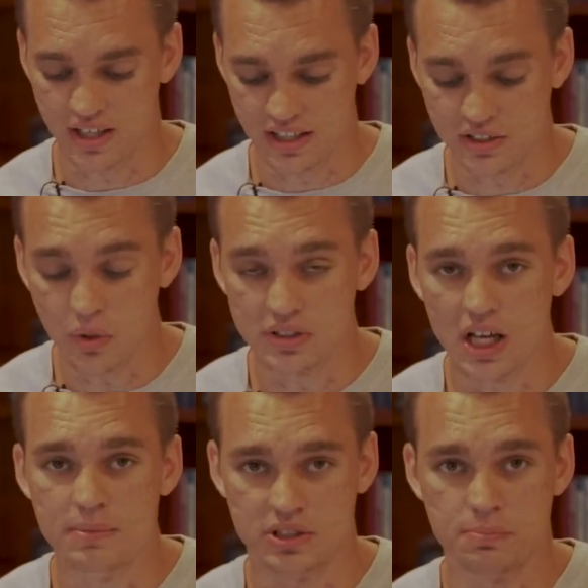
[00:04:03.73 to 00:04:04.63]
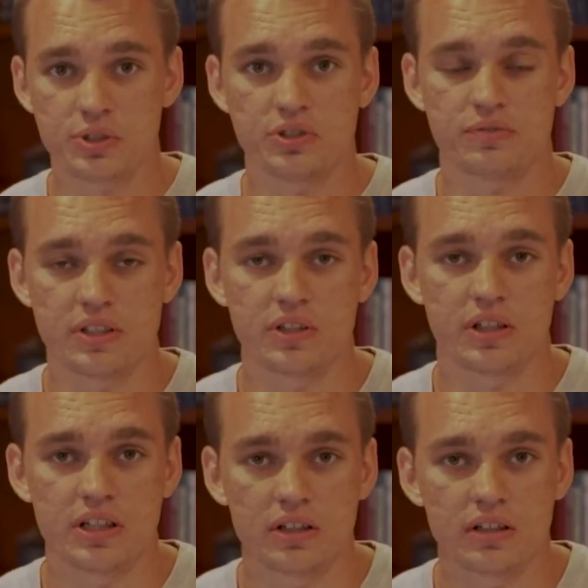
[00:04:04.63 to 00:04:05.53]
he told Thomas to put your finger
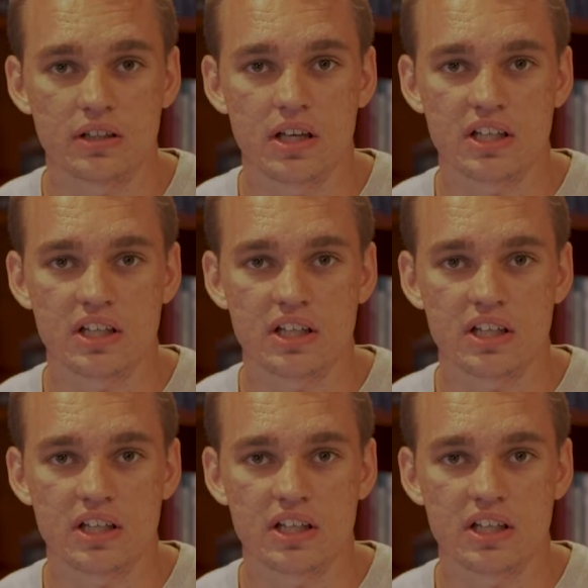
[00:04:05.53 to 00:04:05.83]
here.